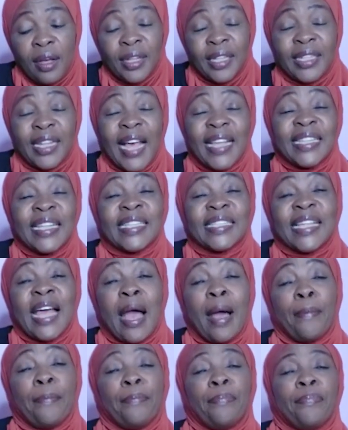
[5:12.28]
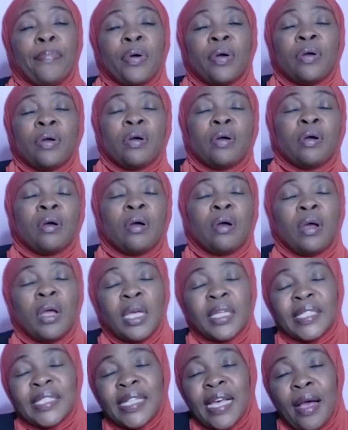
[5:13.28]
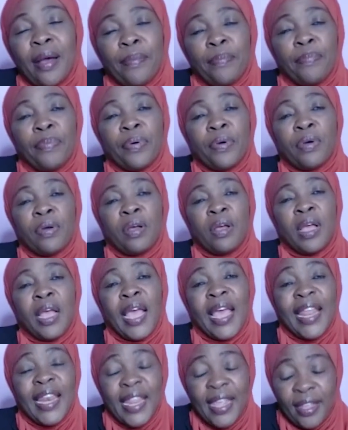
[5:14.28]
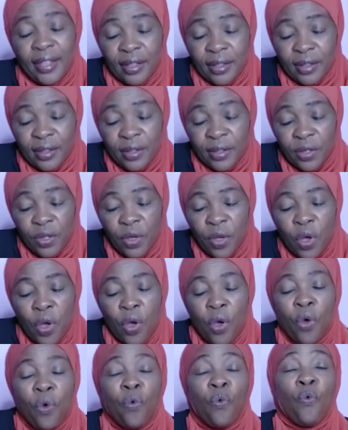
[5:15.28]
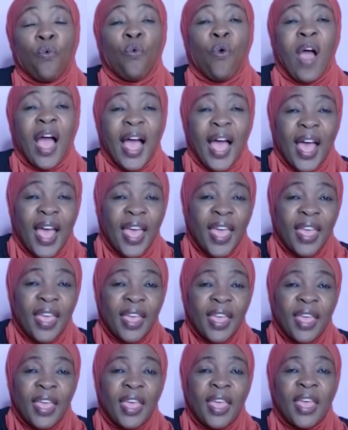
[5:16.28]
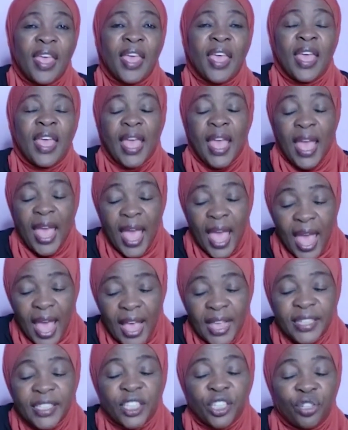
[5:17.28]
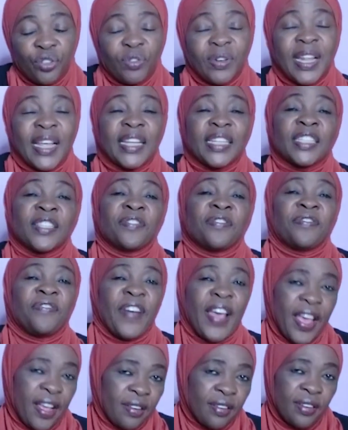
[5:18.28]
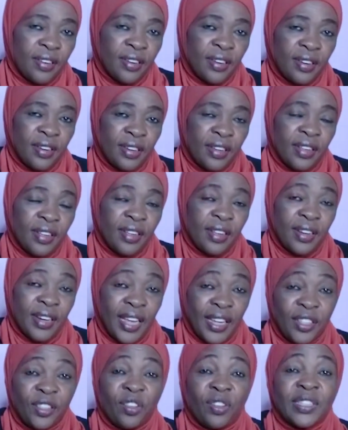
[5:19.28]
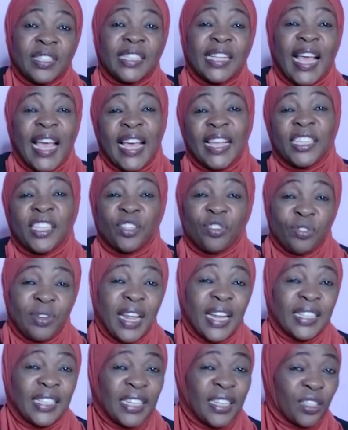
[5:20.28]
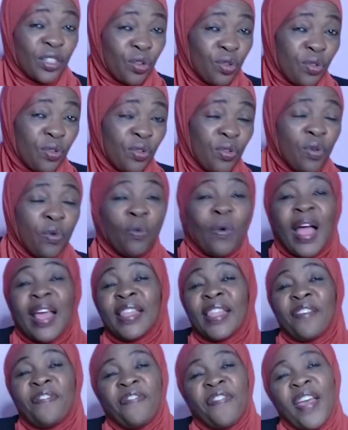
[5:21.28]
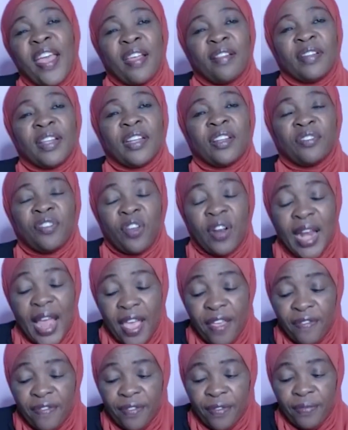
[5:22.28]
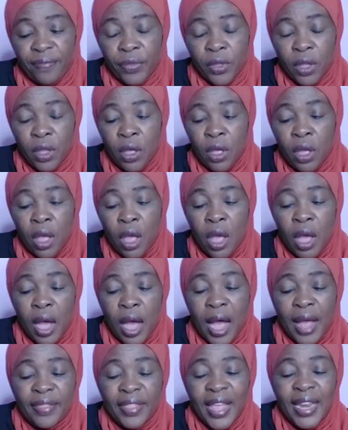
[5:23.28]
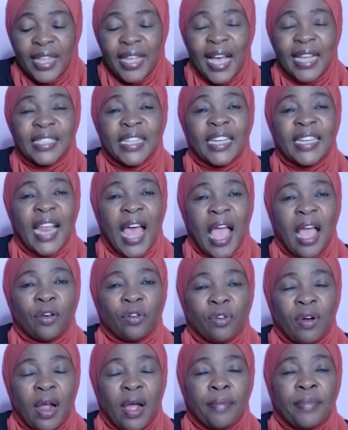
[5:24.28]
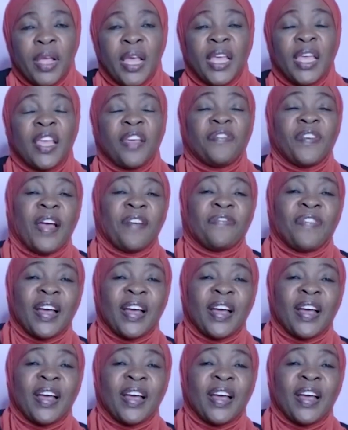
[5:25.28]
It has a sub heading. Why A students fail. Like those A students in school, why they fail in real life. And then he has a diagram. If I